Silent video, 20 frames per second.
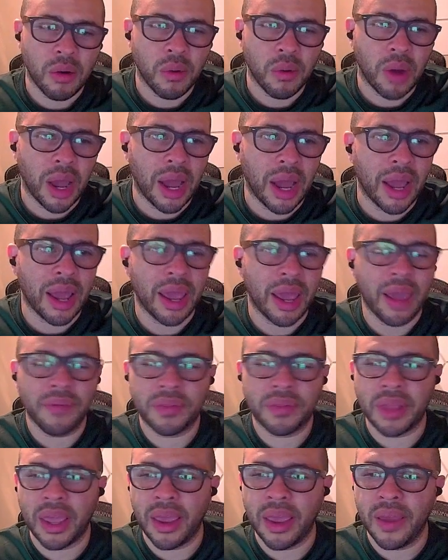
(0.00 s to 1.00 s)
I have
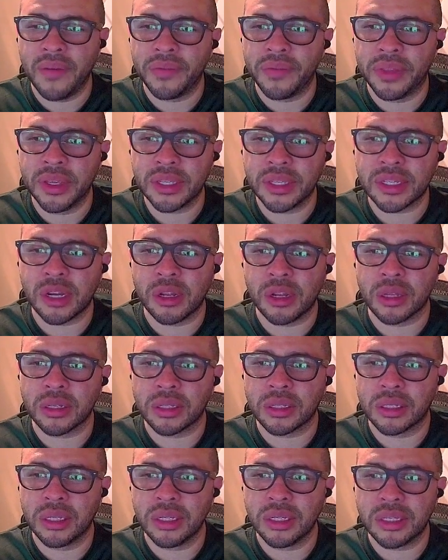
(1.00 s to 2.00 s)
to have
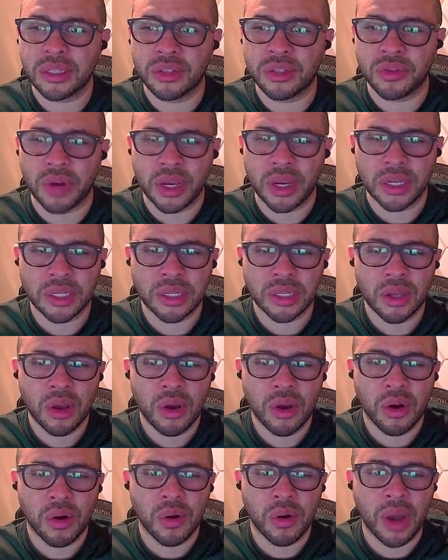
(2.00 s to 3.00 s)
this dress,
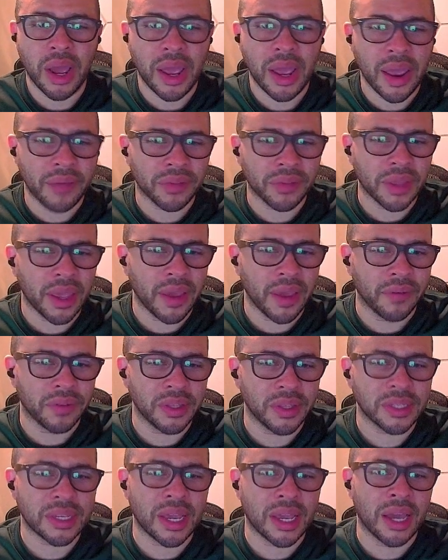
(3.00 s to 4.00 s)
or I have to have
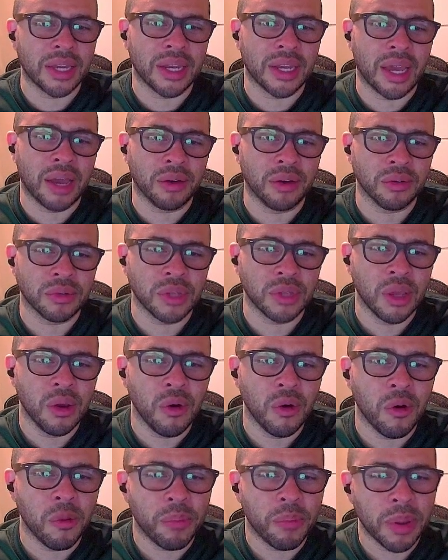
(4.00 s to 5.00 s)
this kind of house,
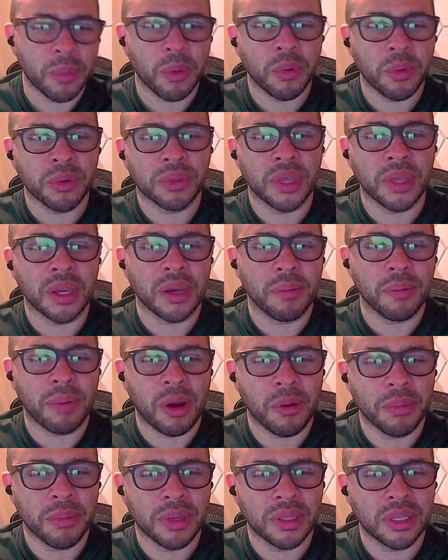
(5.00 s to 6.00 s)
or people will think
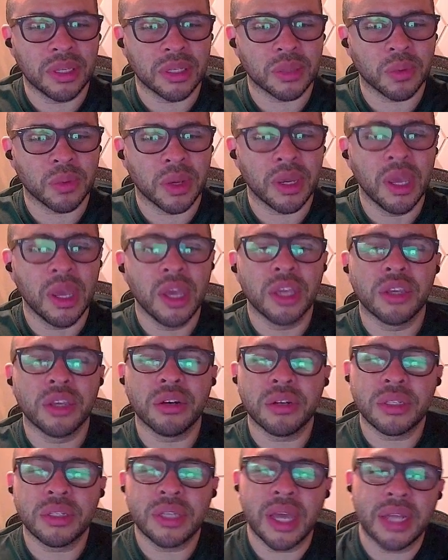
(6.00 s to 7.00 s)
about me this way.
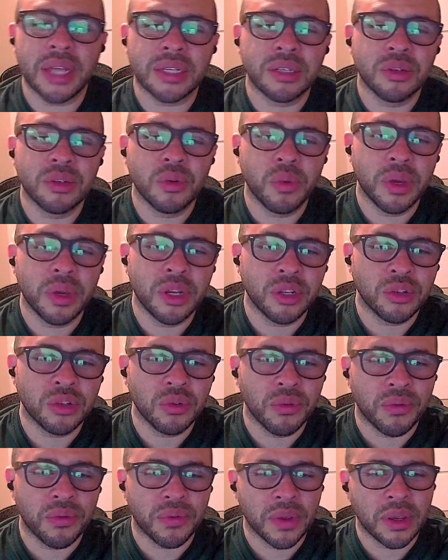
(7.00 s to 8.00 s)
You're attaching the way that
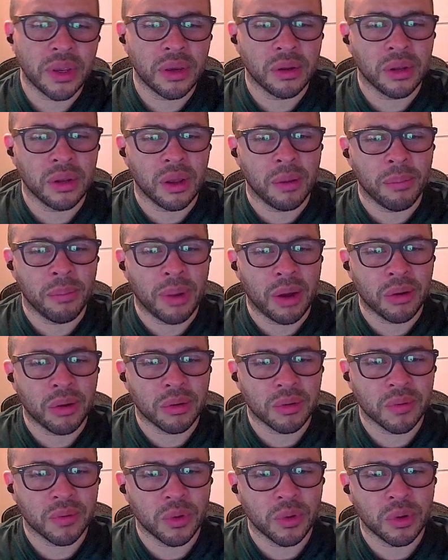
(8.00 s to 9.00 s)
you feel about,
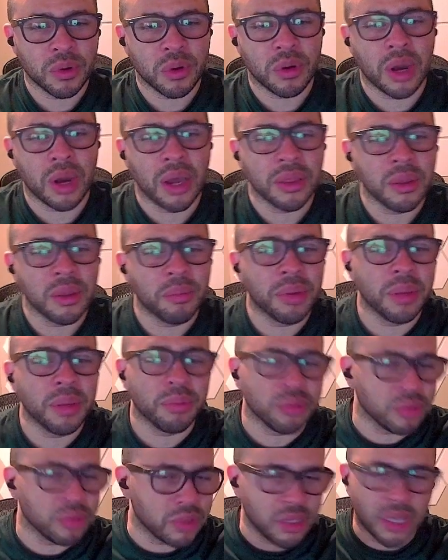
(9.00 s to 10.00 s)
other
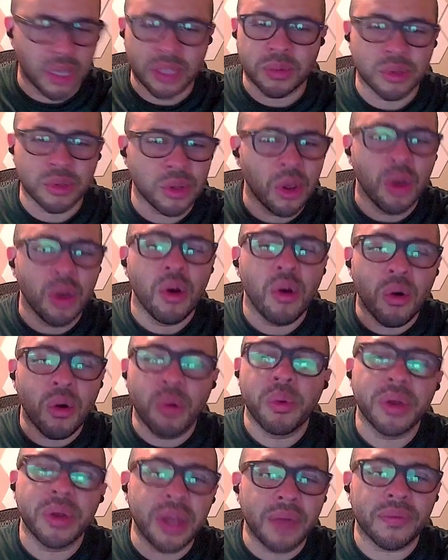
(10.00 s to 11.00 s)
people's judgments, or
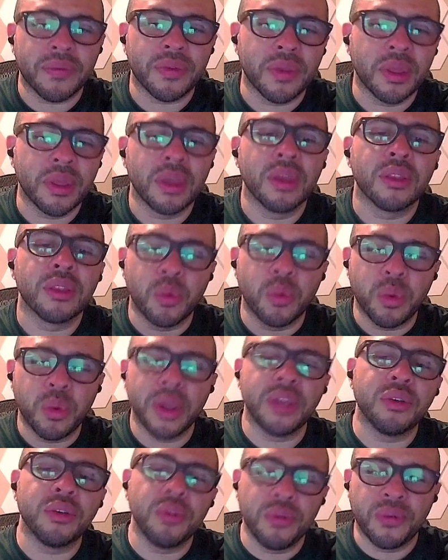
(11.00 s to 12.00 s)
whatever, the way
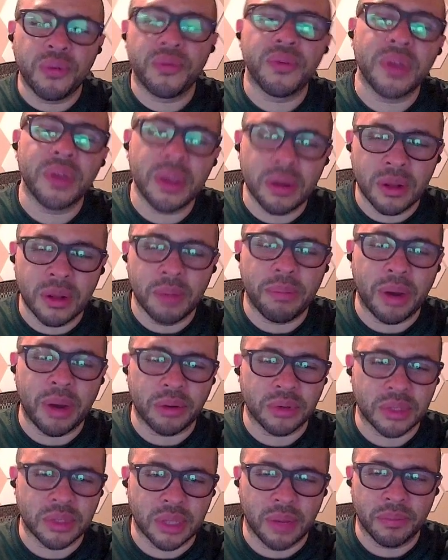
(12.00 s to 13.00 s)
you feel
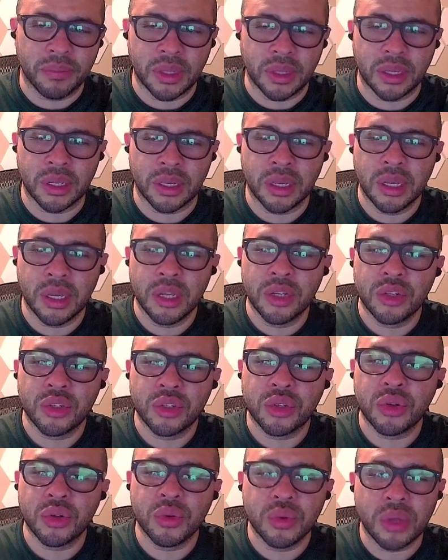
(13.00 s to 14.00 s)
about something
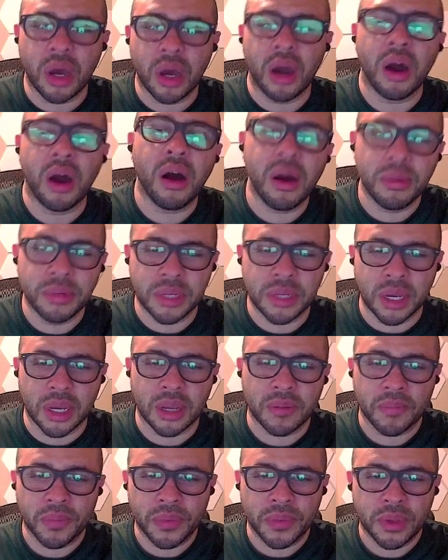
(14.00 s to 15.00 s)
to the object.
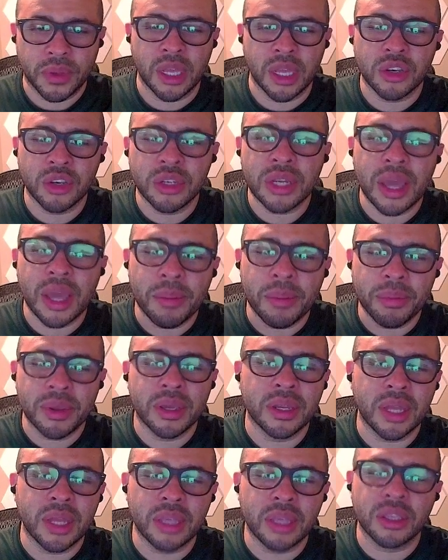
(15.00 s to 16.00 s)
You're
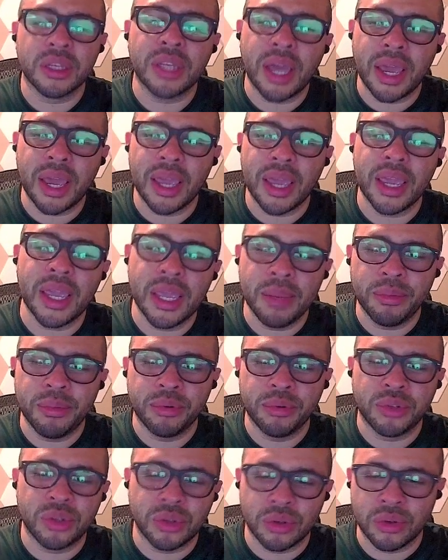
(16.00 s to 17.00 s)
not able
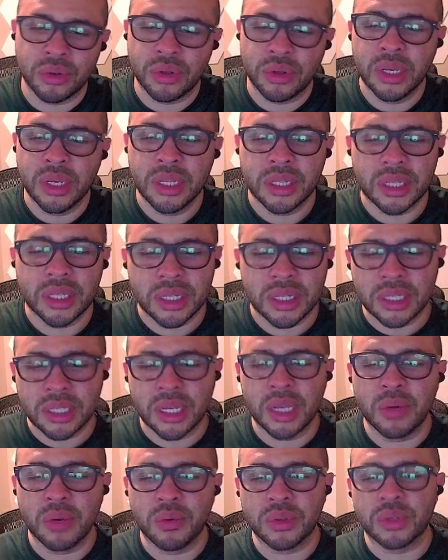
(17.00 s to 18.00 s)
to
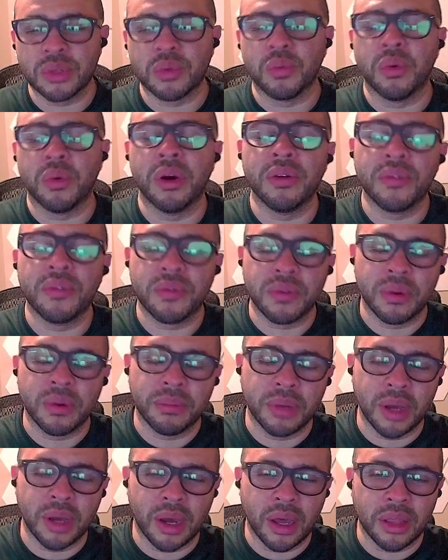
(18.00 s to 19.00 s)
distinguish one
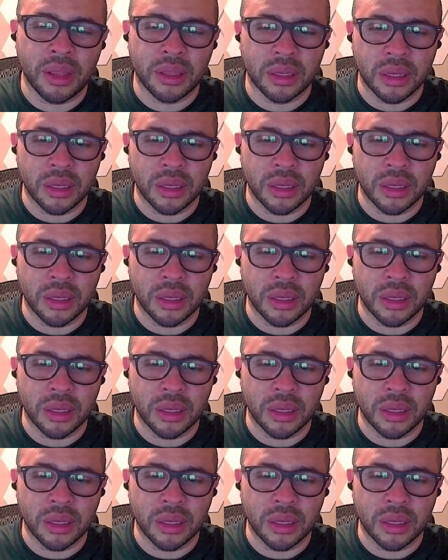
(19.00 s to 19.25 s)
from the other.